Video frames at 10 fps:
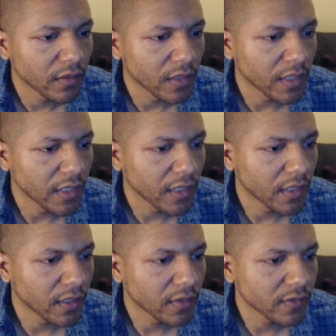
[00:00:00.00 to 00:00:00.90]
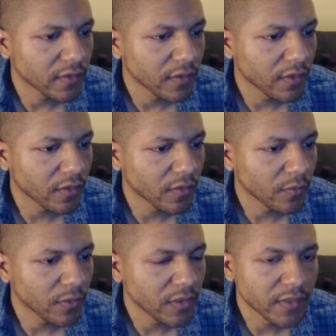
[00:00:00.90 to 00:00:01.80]
at
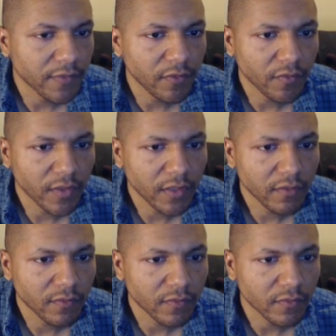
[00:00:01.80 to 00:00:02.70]
375.